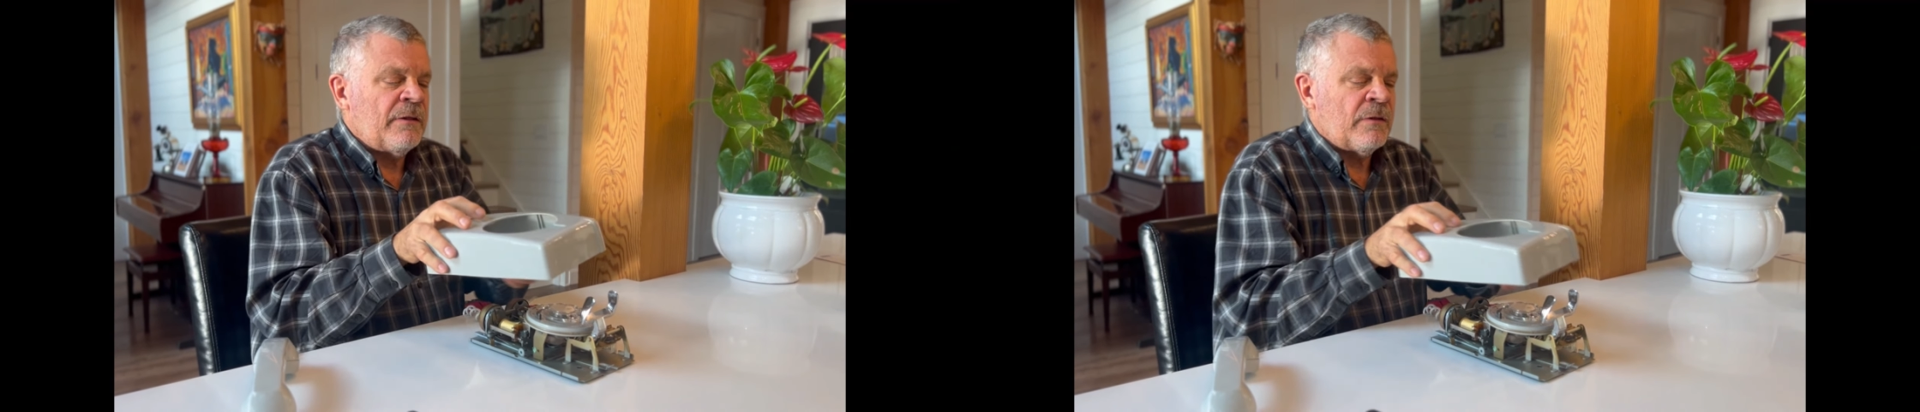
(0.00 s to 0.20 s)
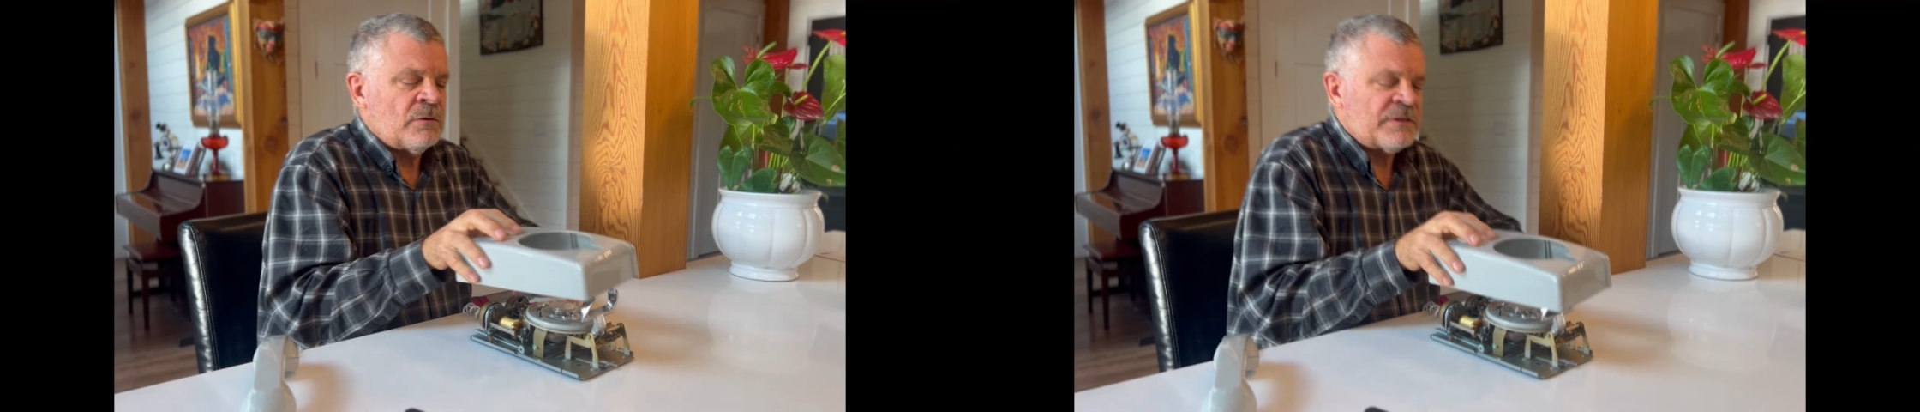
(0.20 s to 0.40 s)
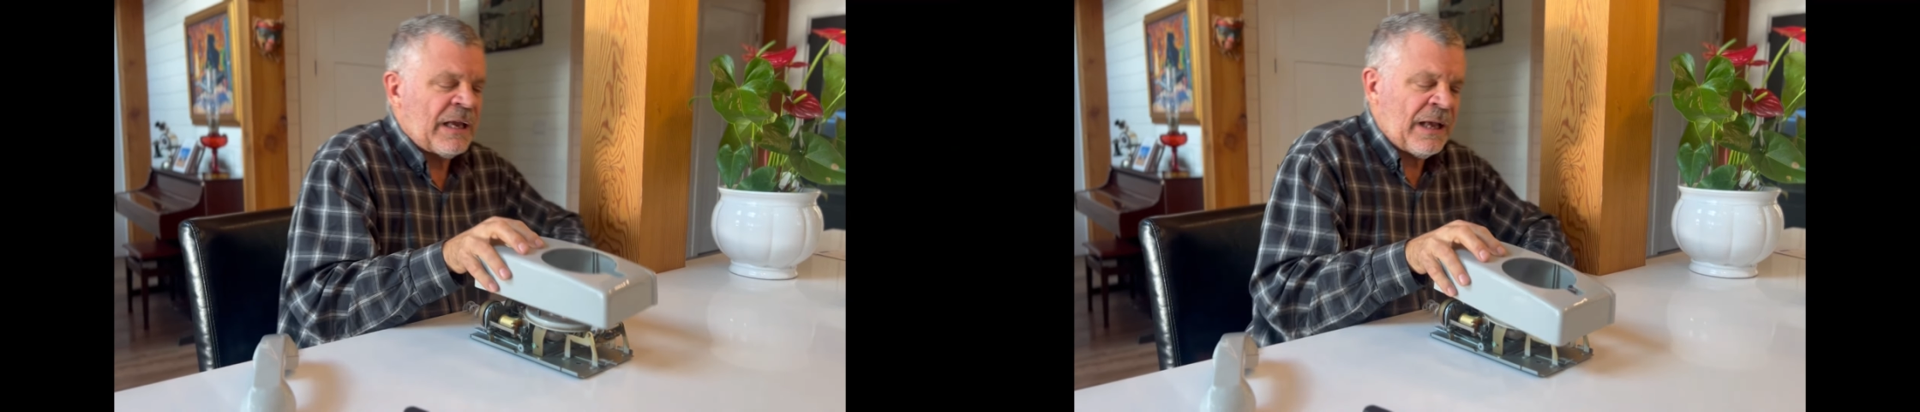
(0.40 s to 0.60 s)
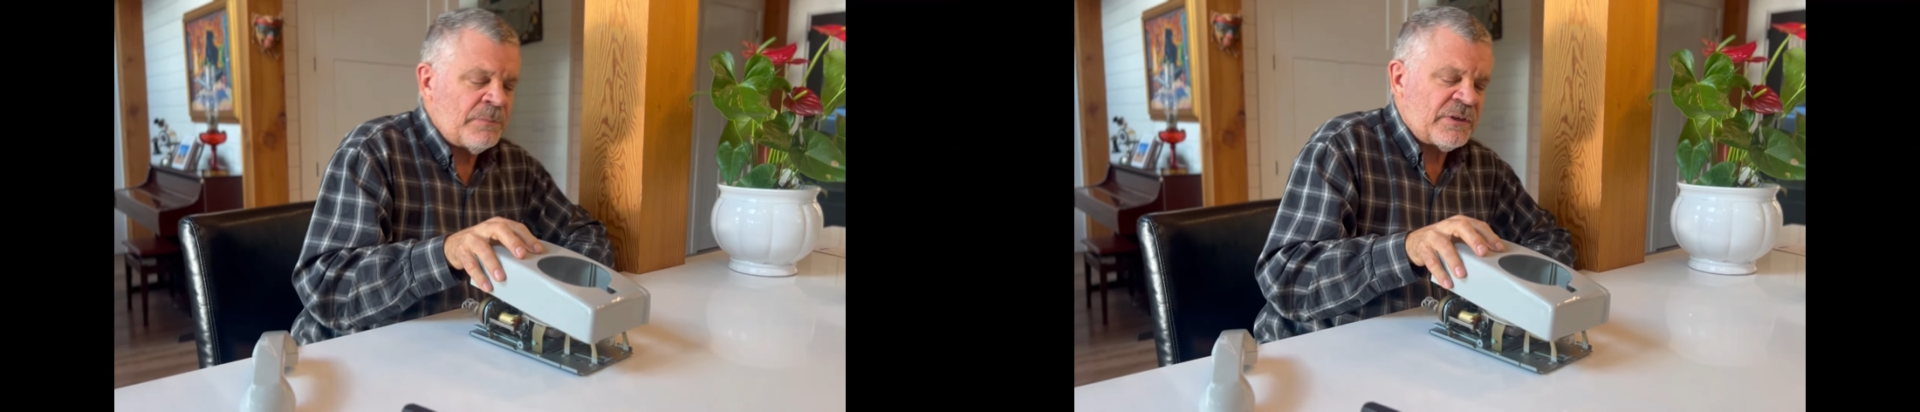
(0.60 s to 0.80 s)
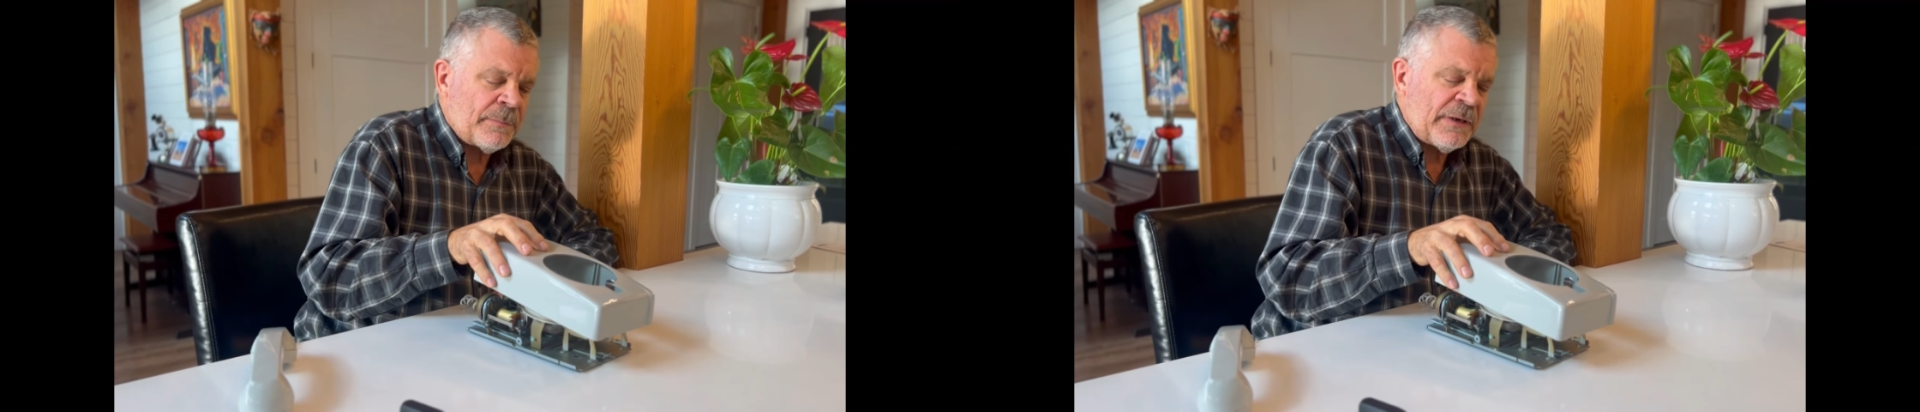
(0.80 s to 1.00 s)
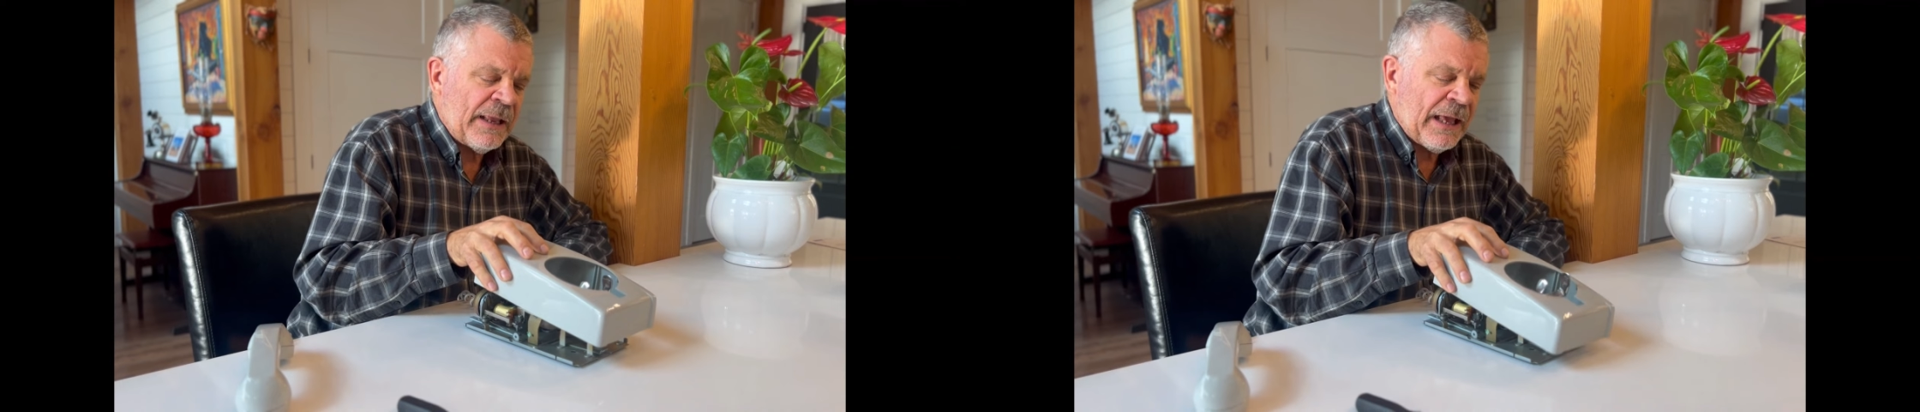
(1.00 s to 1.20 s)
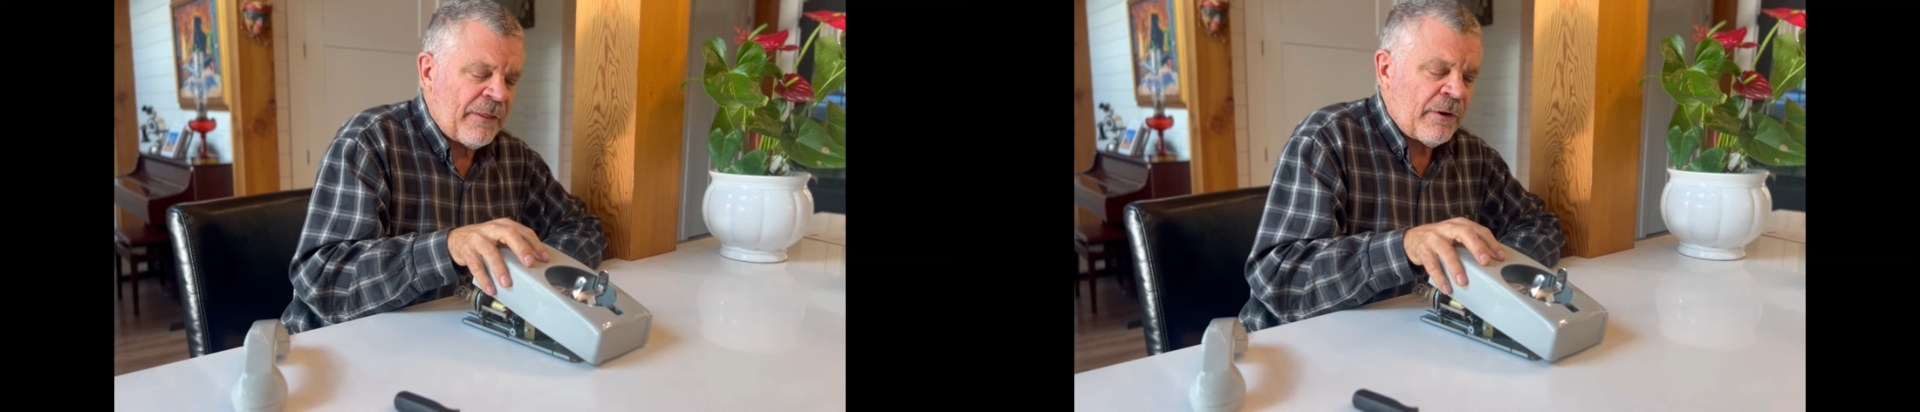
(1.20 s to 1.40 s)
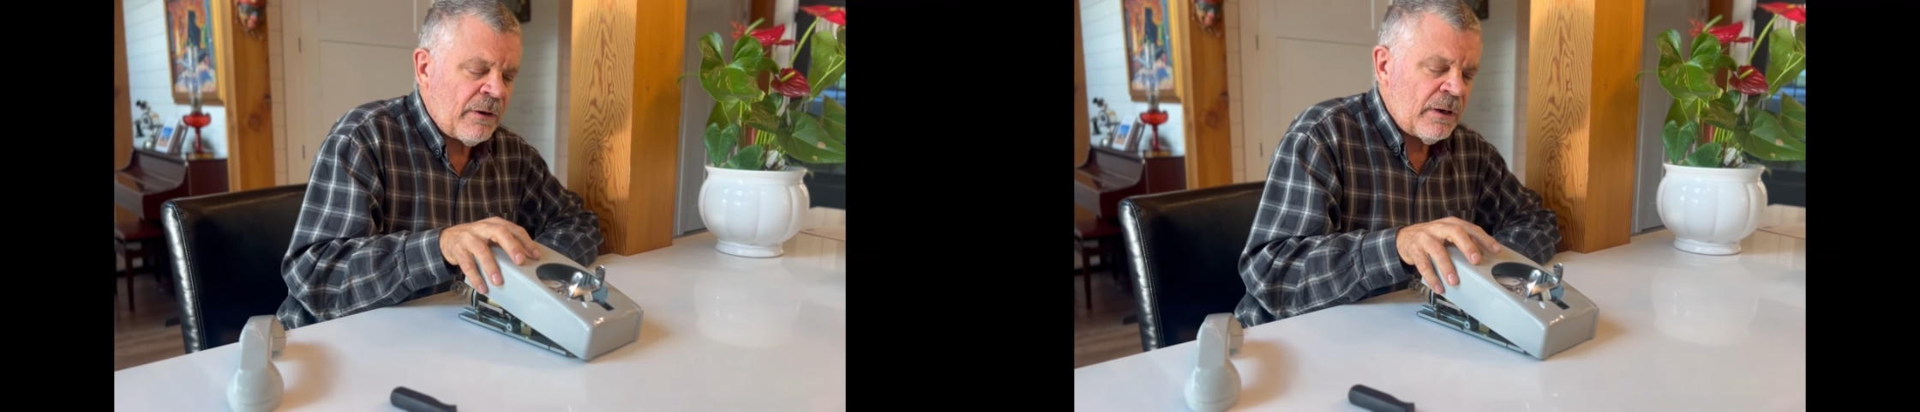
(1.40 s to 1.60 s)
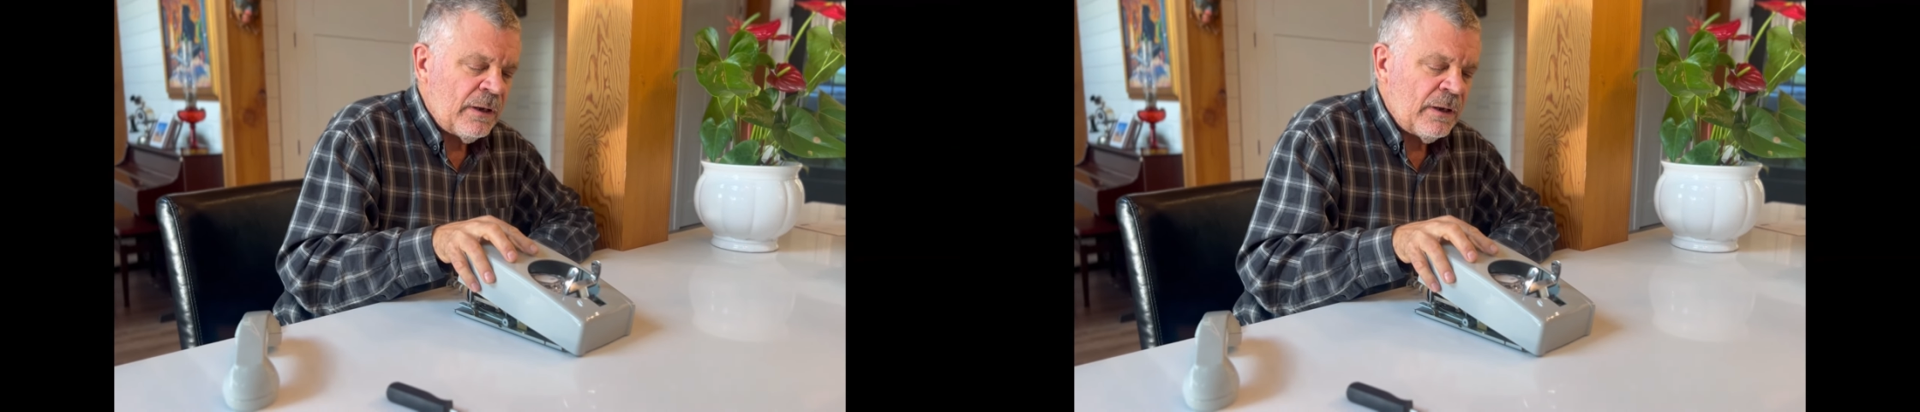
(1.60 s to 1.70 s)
those tabs up together